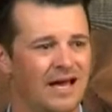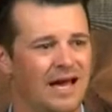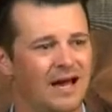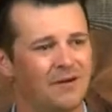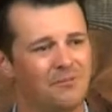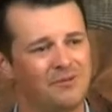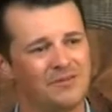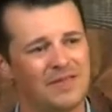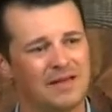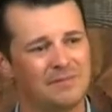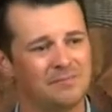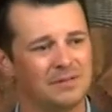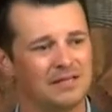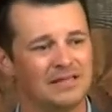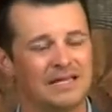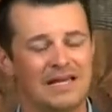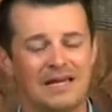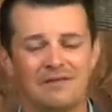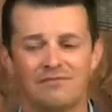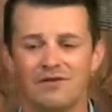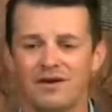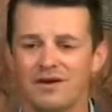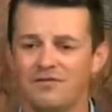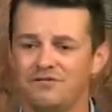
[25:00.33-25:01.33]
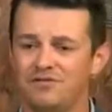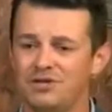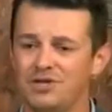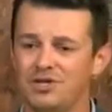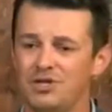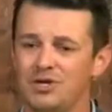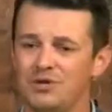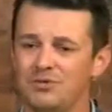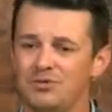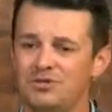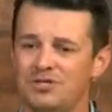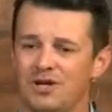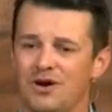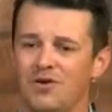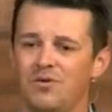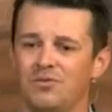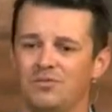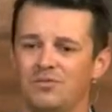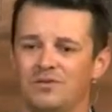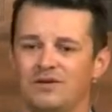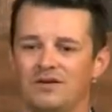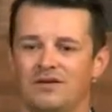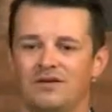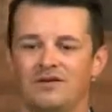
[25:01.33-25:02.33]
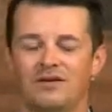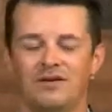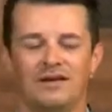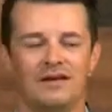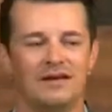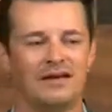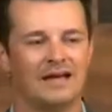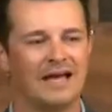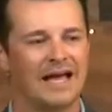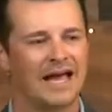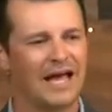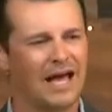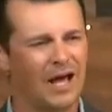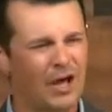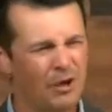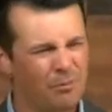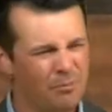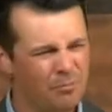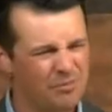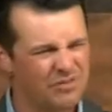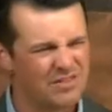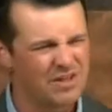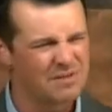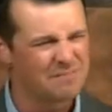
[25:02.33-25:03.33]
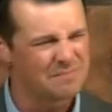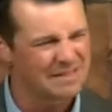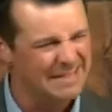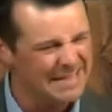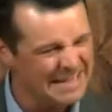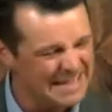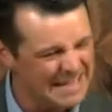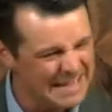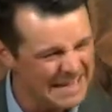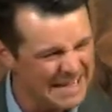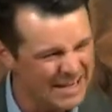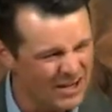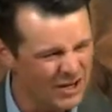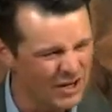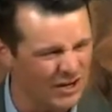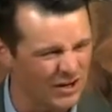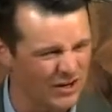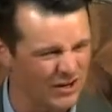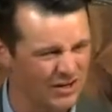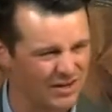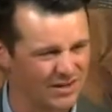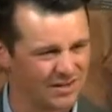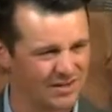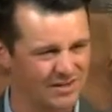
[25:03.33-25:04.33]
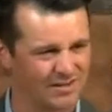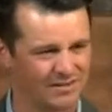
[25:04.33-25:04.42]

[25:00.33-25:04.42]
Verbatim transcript: How will they believe if you don't help them hear?